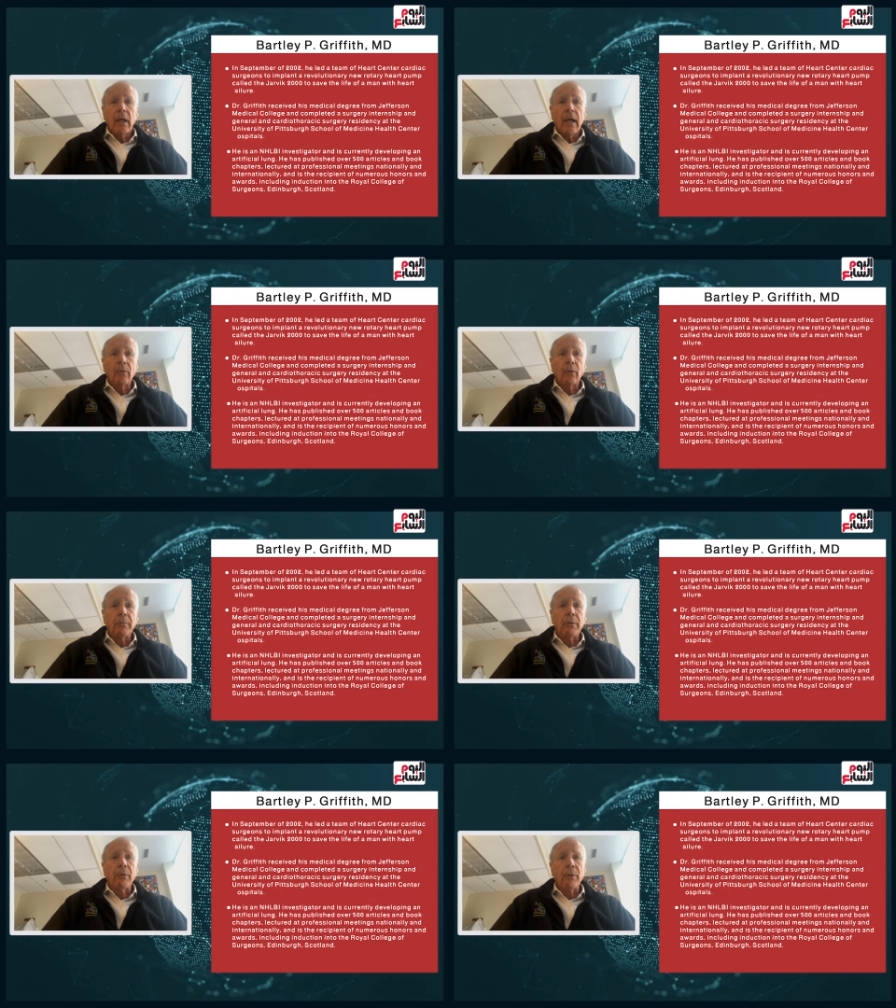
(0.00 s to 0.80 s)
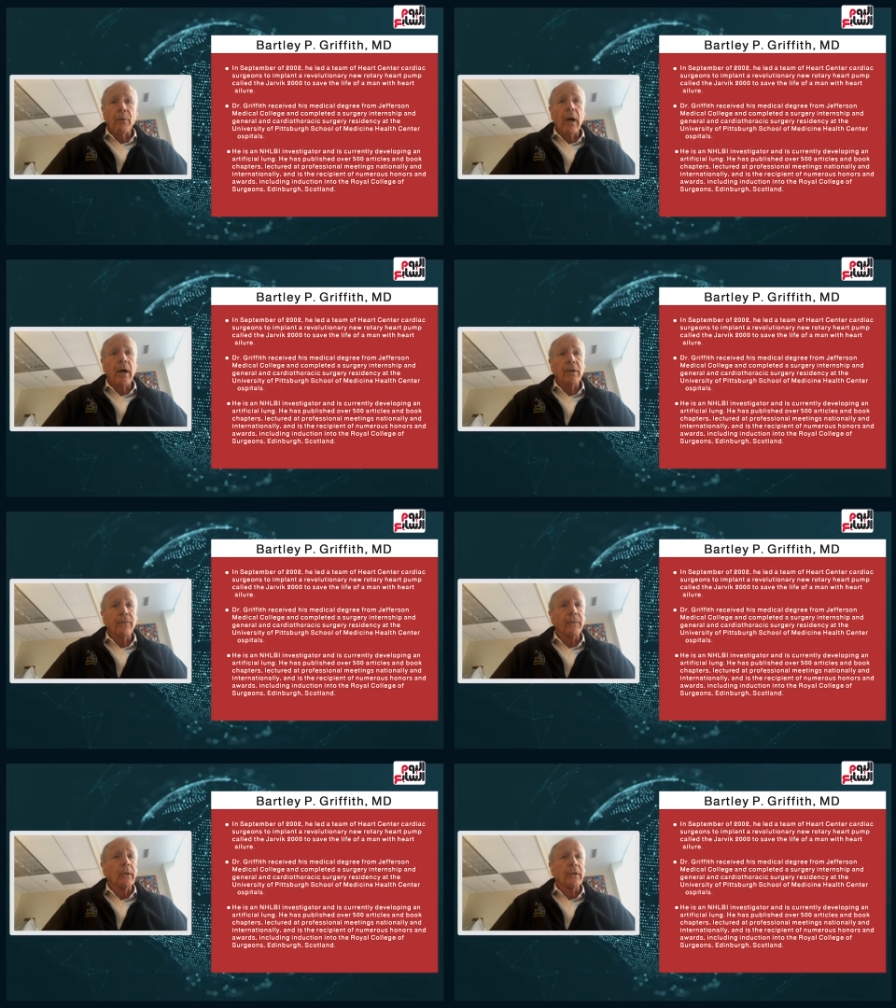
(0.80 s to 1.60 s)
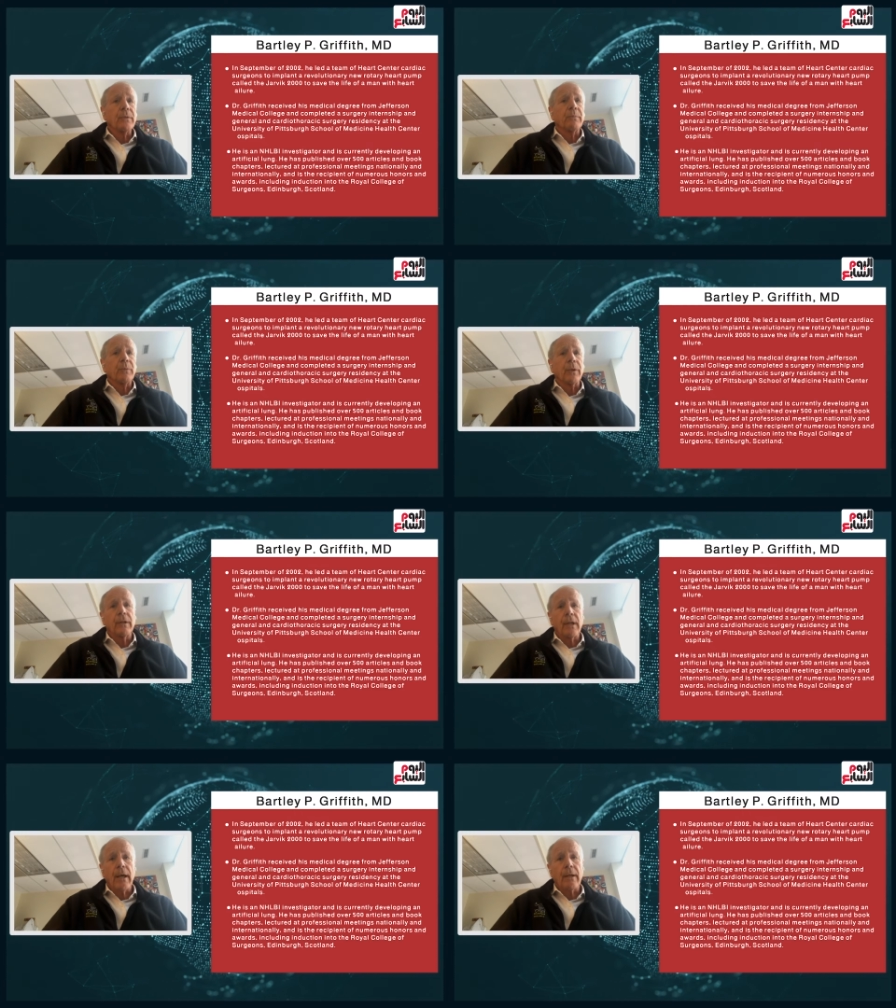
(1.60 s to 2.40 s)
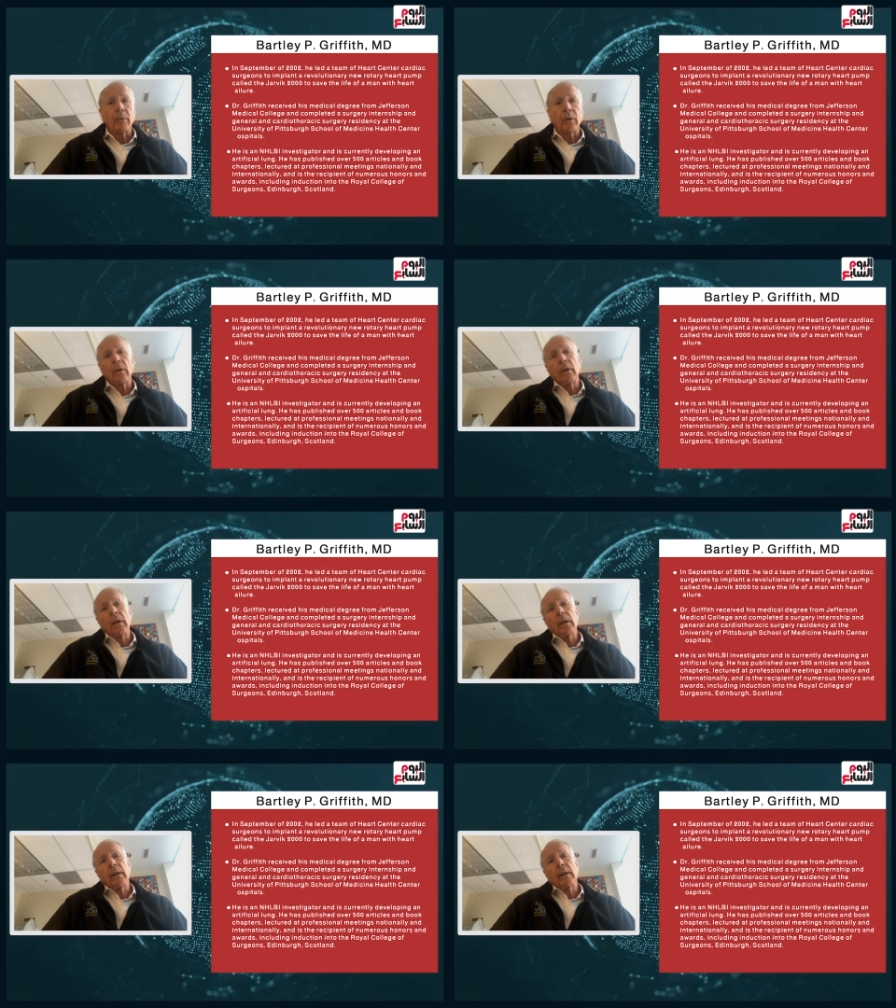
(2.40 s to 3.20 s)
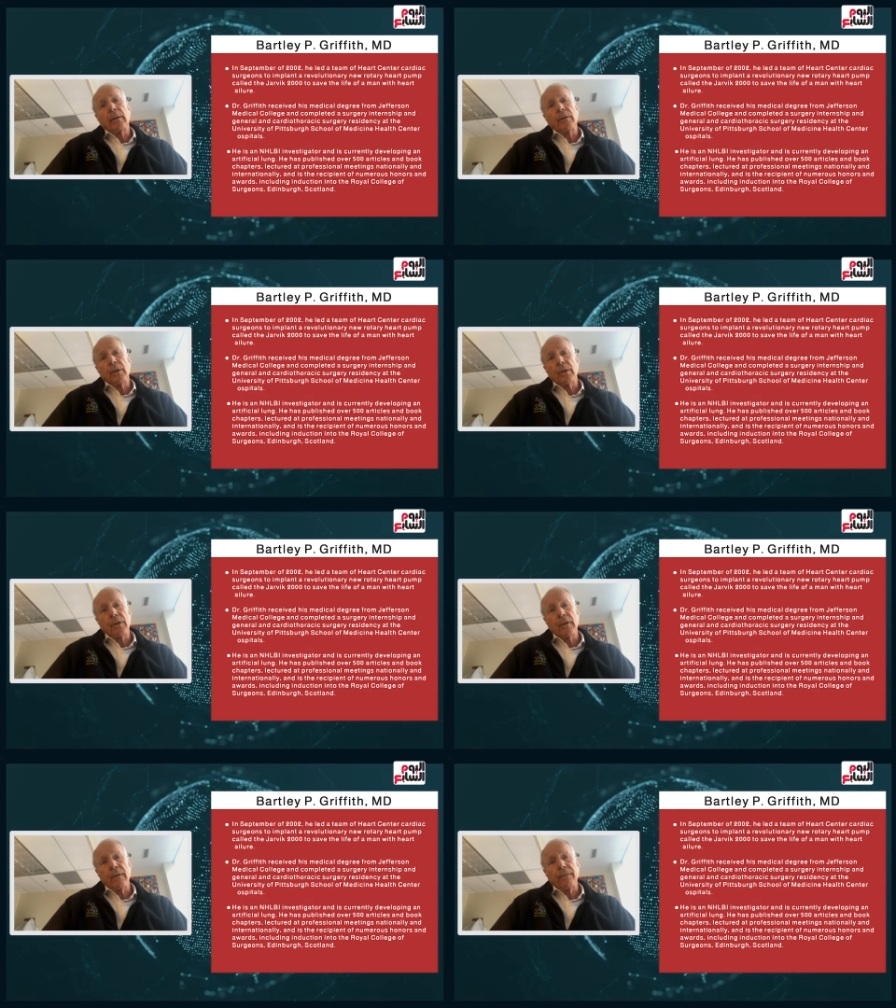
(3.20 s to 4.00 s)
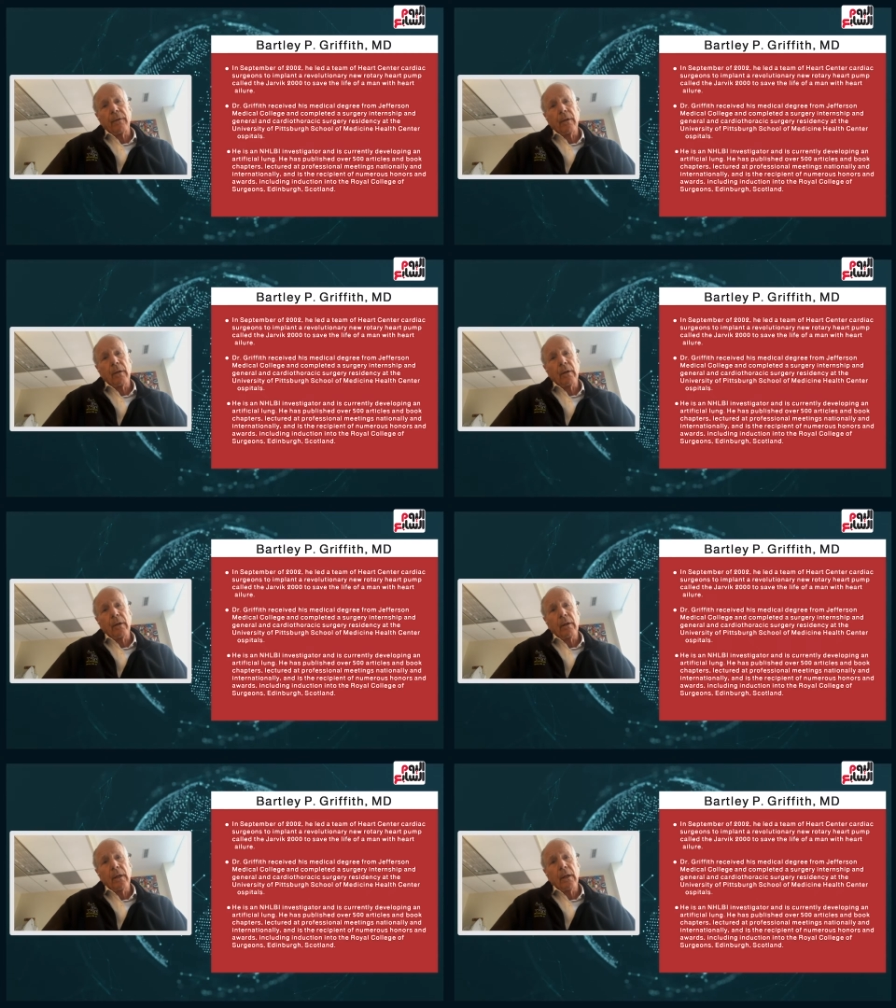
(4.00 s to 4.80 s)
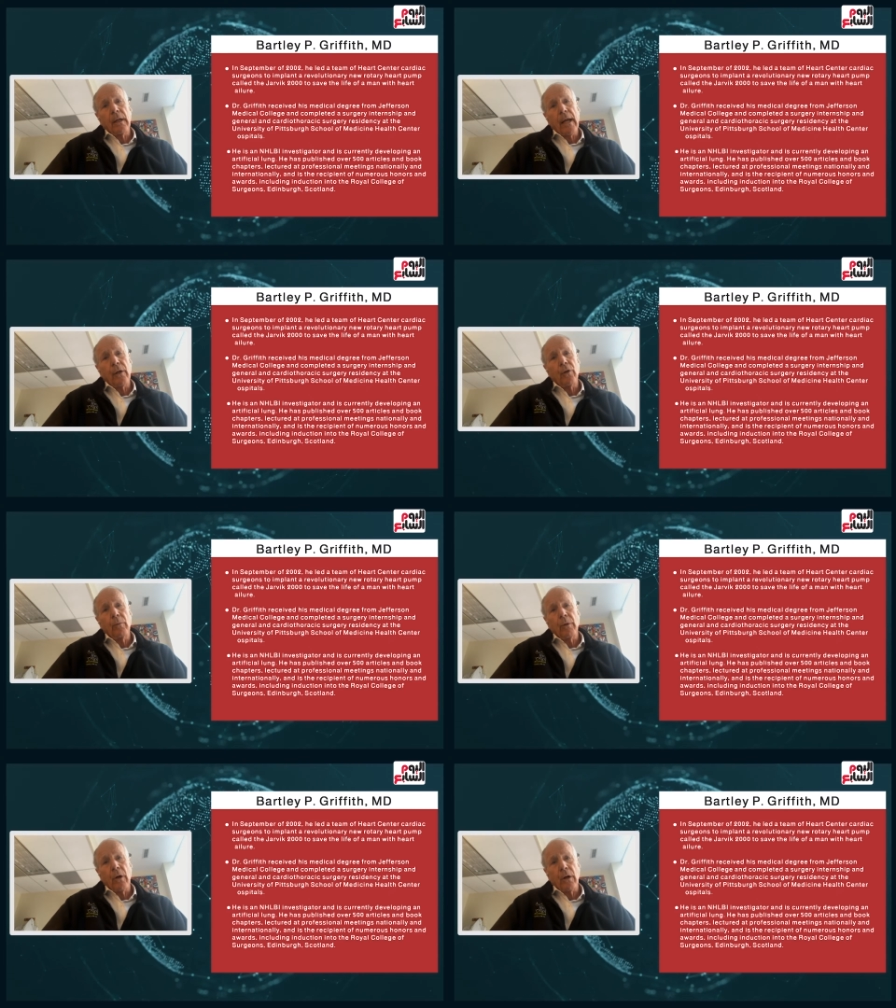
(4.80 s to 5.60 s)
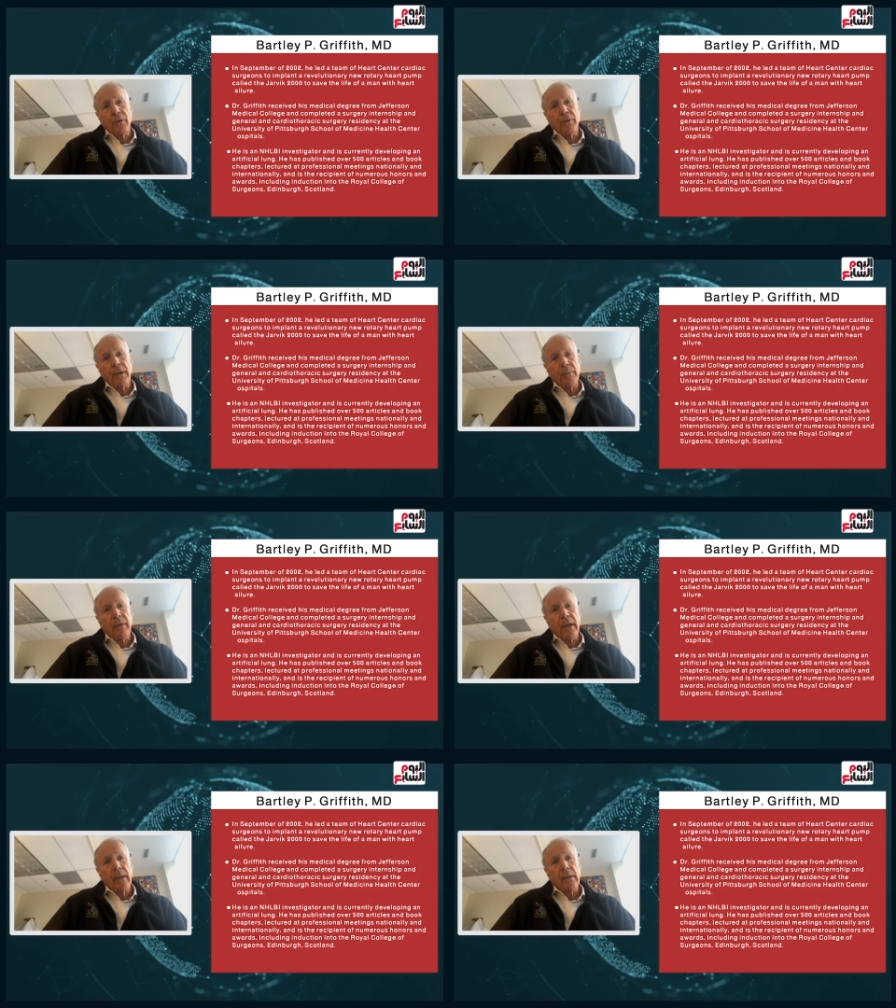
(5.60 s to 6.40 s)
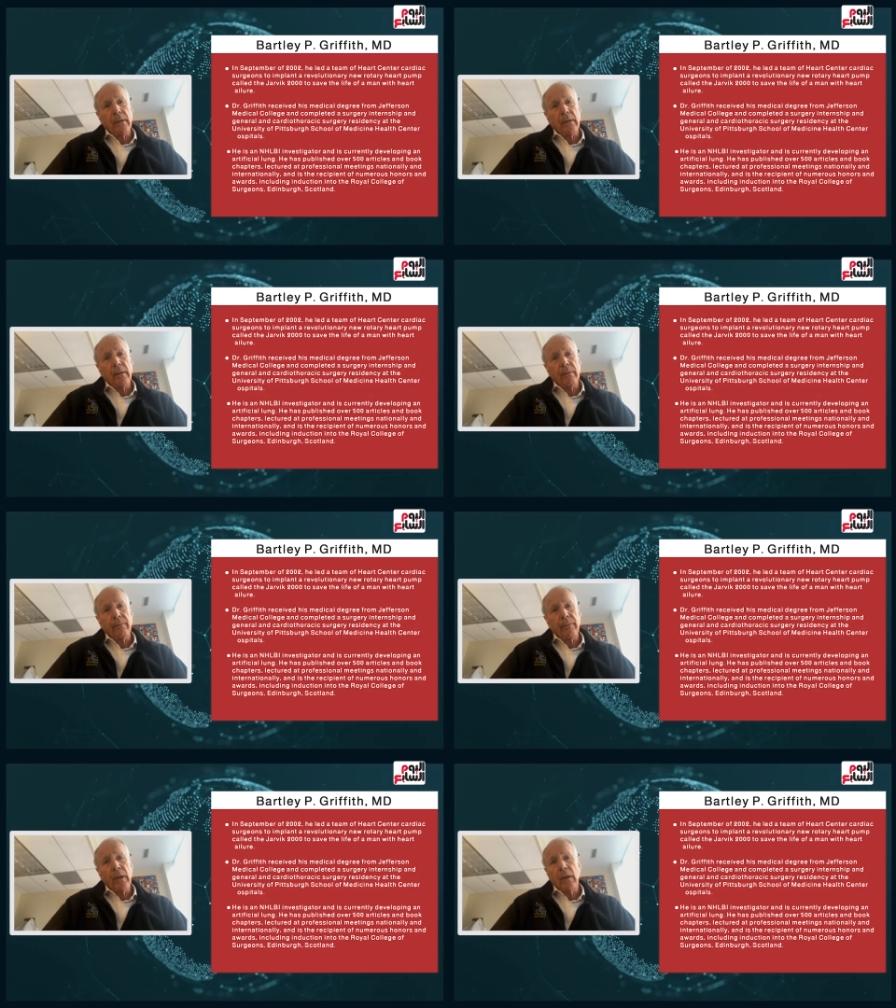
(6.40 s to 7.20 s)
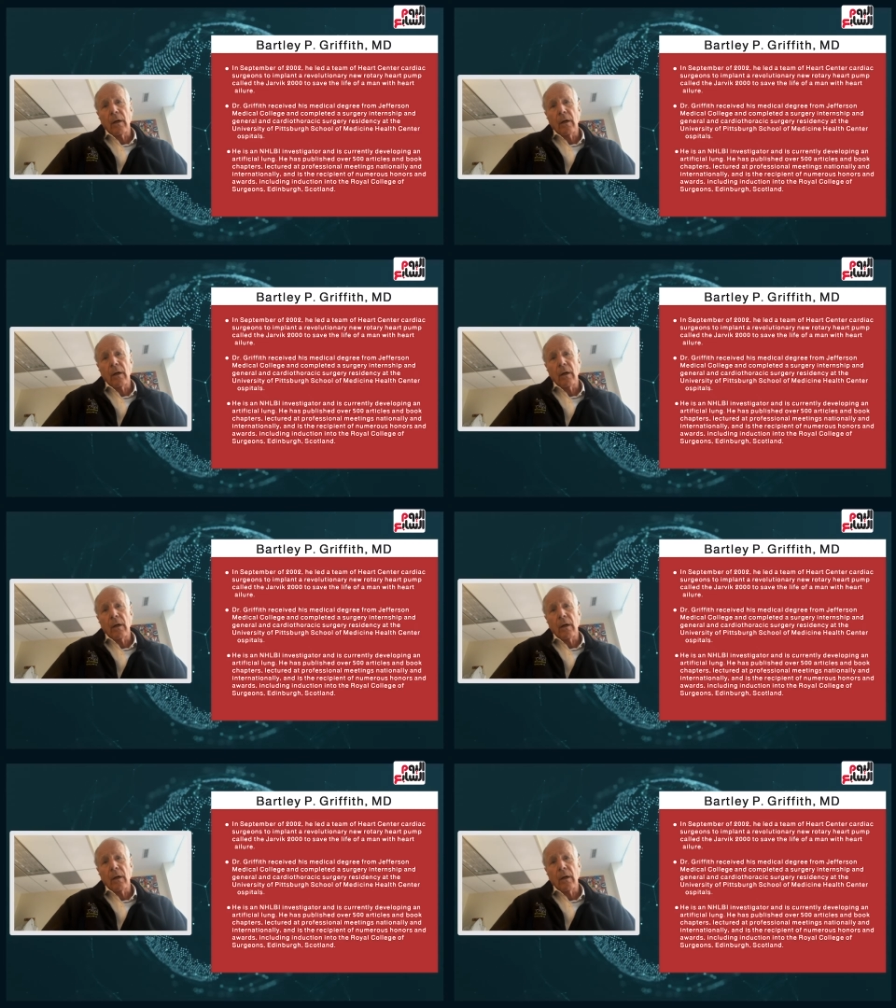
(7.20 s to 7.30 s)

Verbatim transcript: and would be required to fully support the animal, uh, just as if uh, he had had a human heart transplant uh, in